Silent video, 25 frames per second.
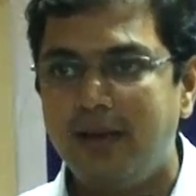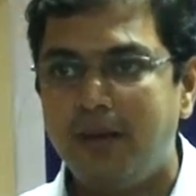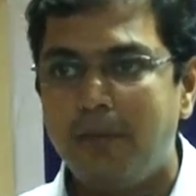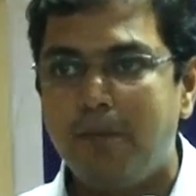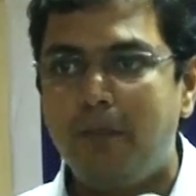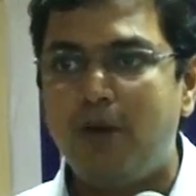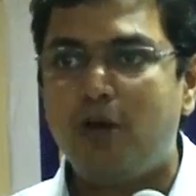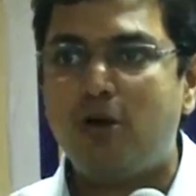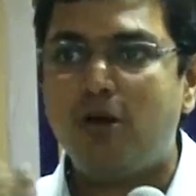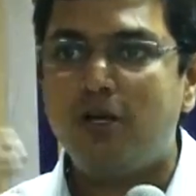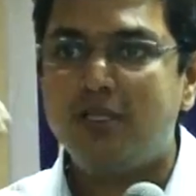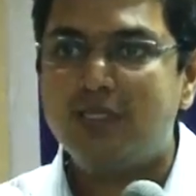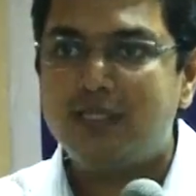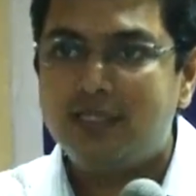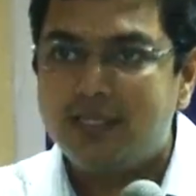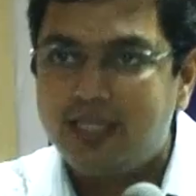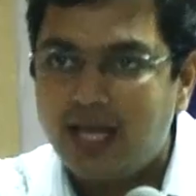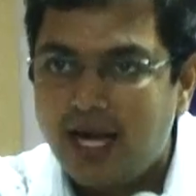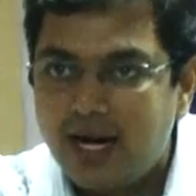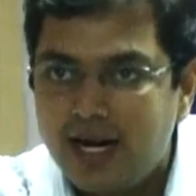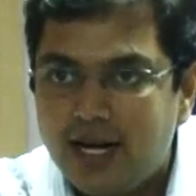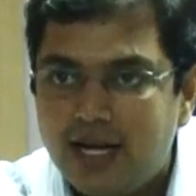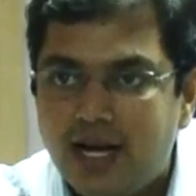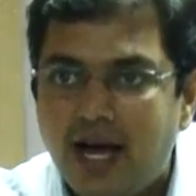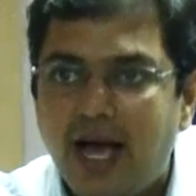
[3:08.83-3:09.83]
Because
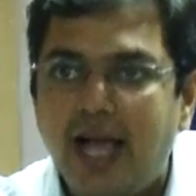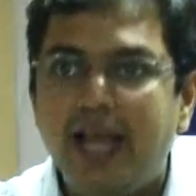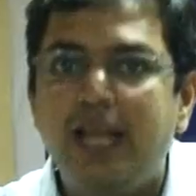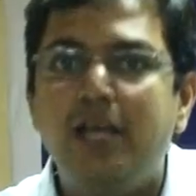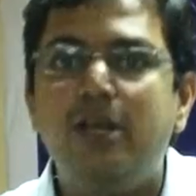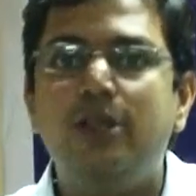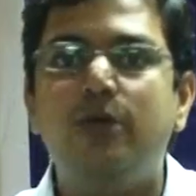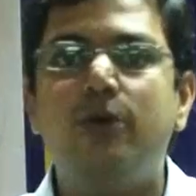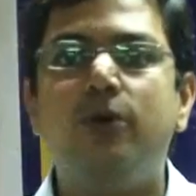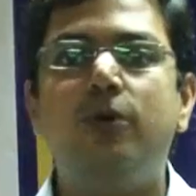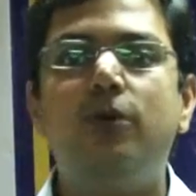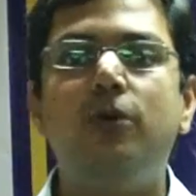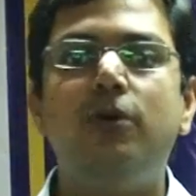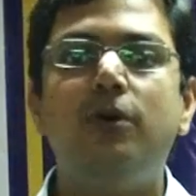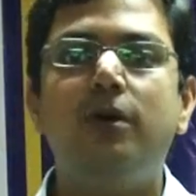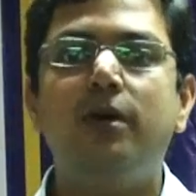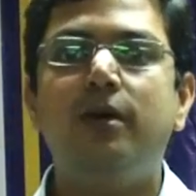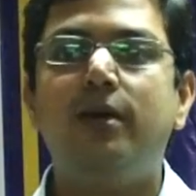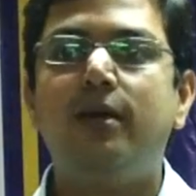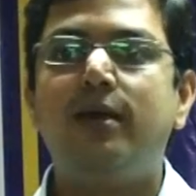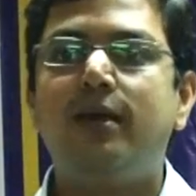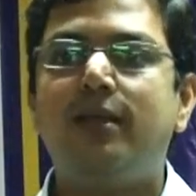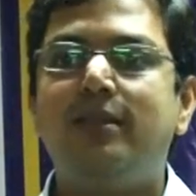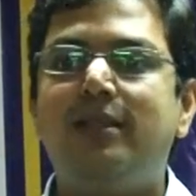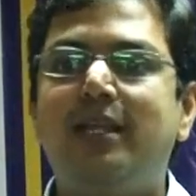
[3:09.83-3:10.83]
that guy knew
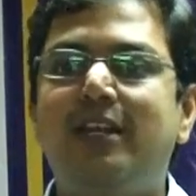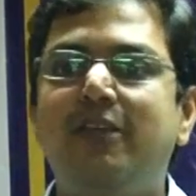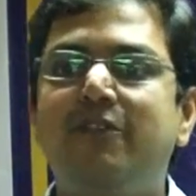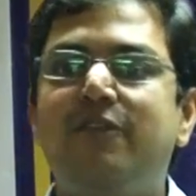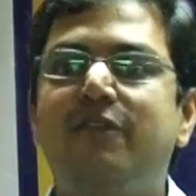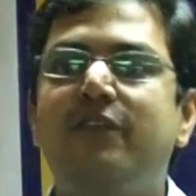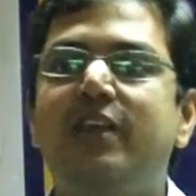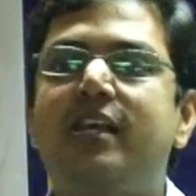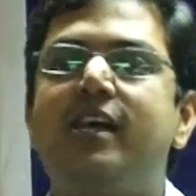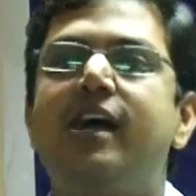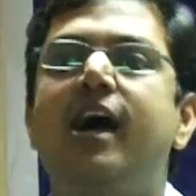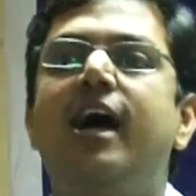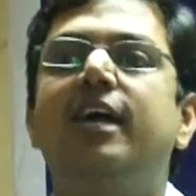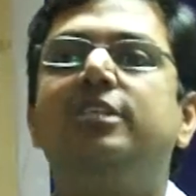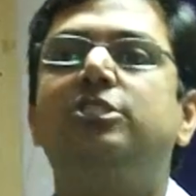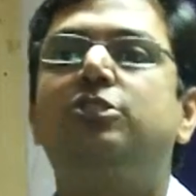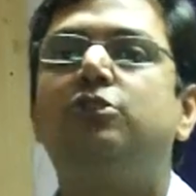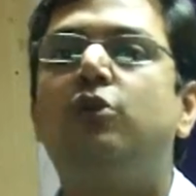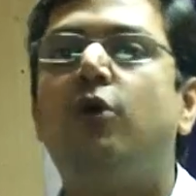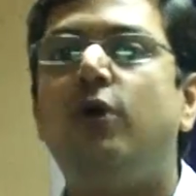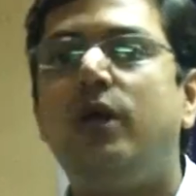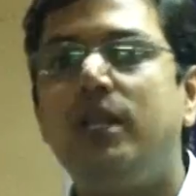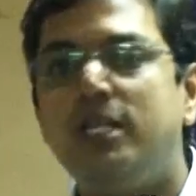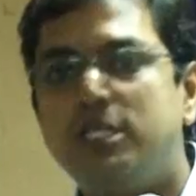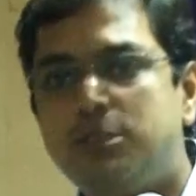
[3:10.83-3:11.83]
that if Vikash
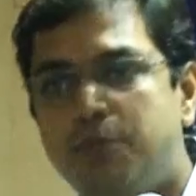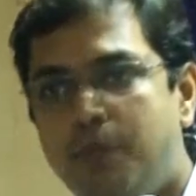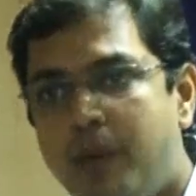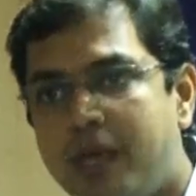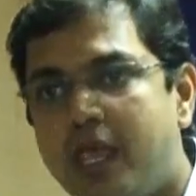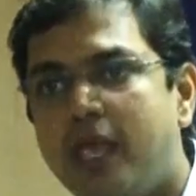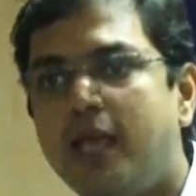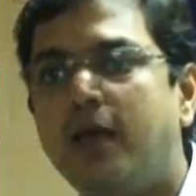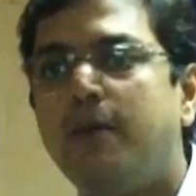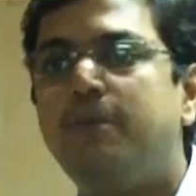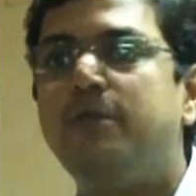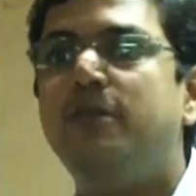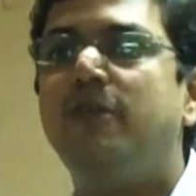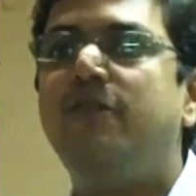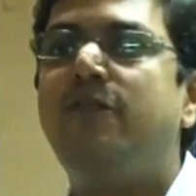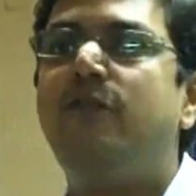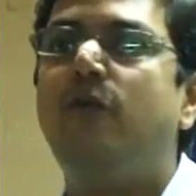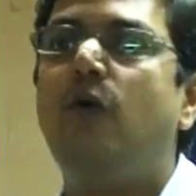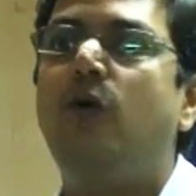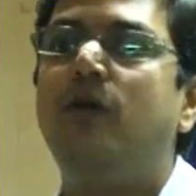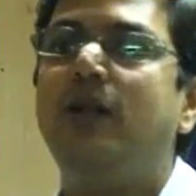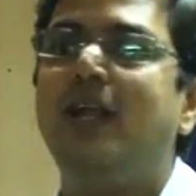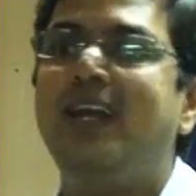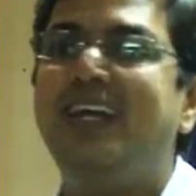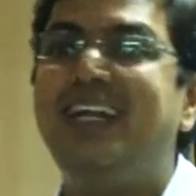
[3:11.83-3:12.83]
Goyal is picking up the
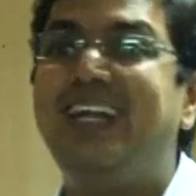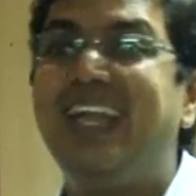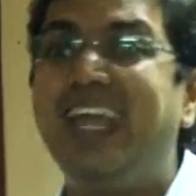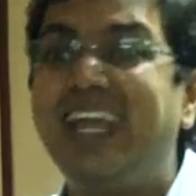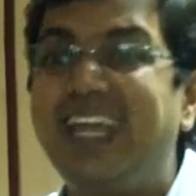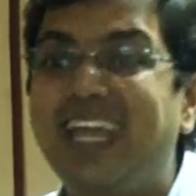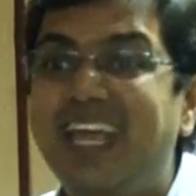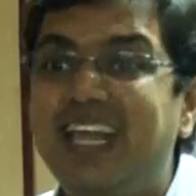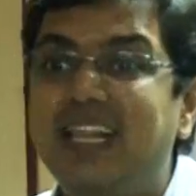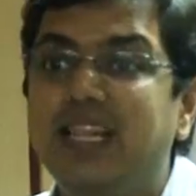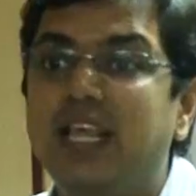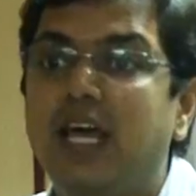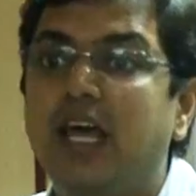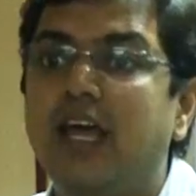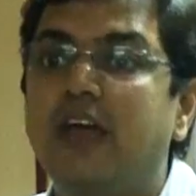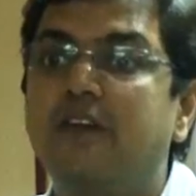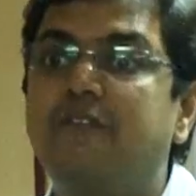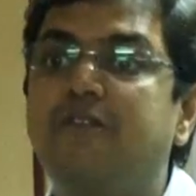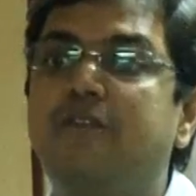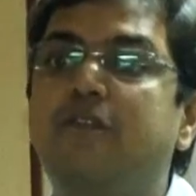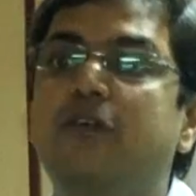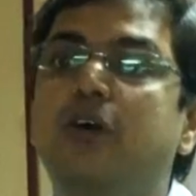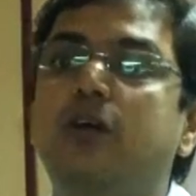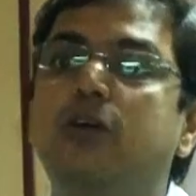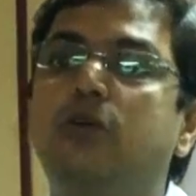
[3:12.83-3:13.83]
phone and taking the
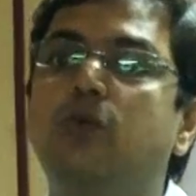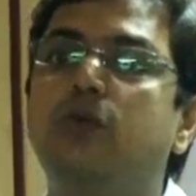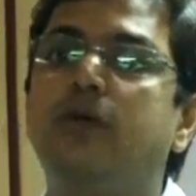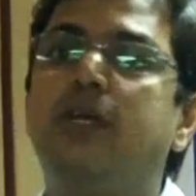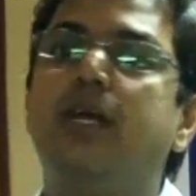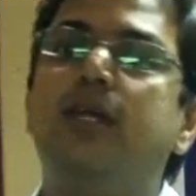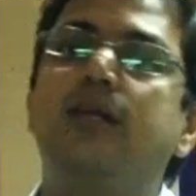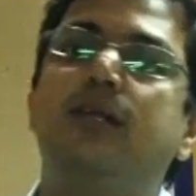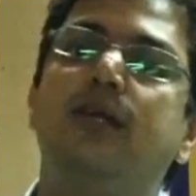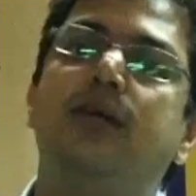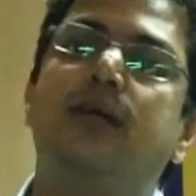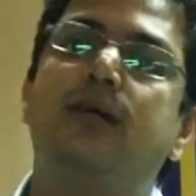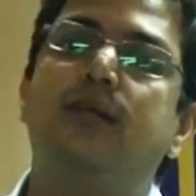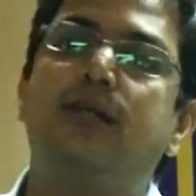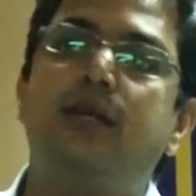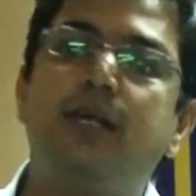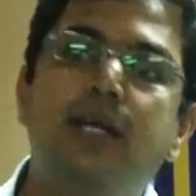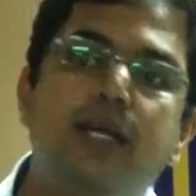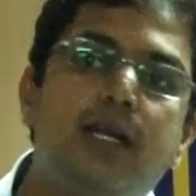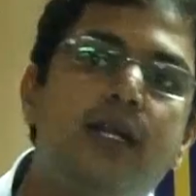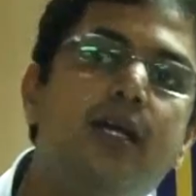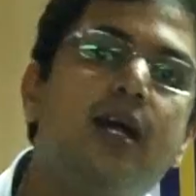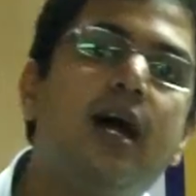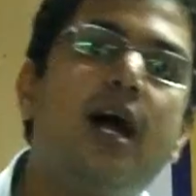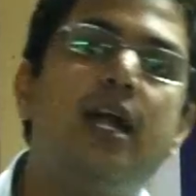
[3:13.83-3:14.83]
effort to get a
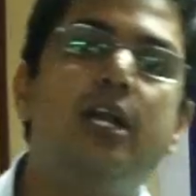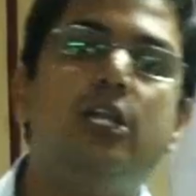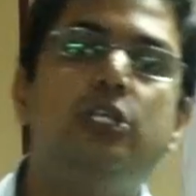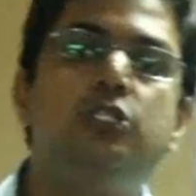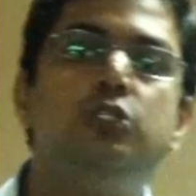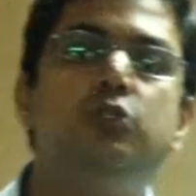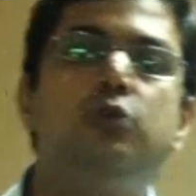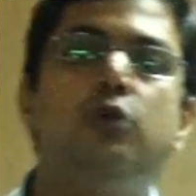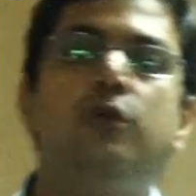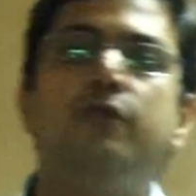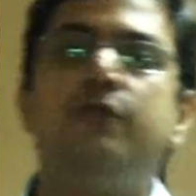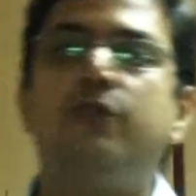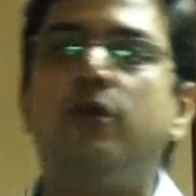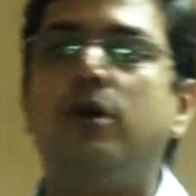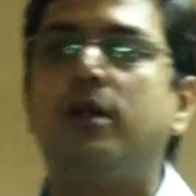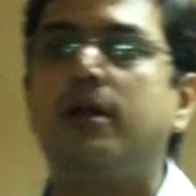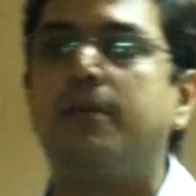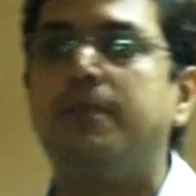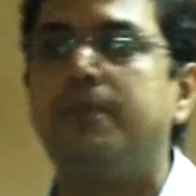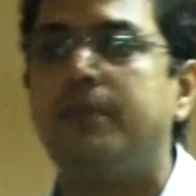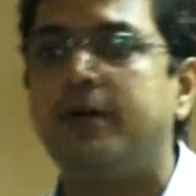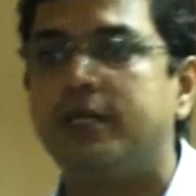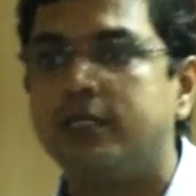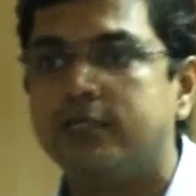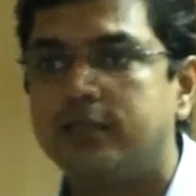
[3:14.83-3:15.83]
credit card issued for a
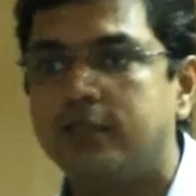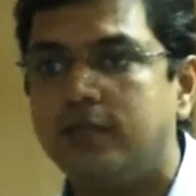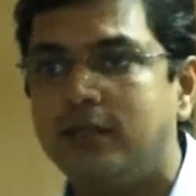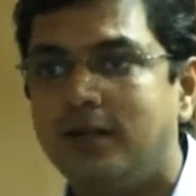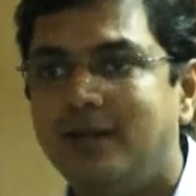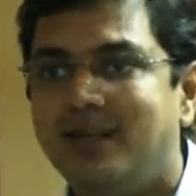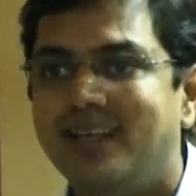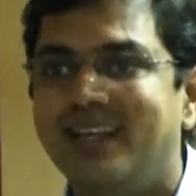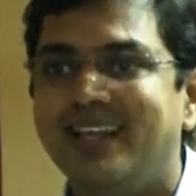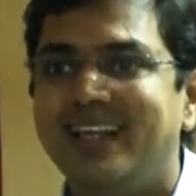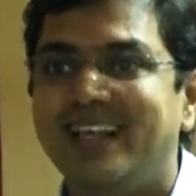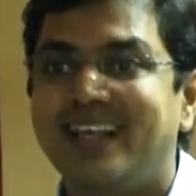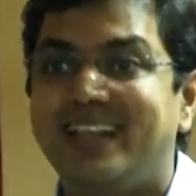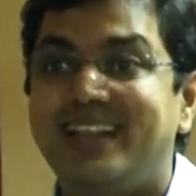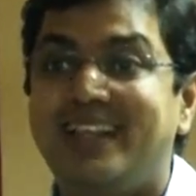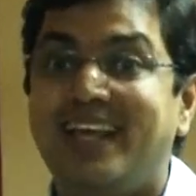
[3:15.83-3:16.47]
person,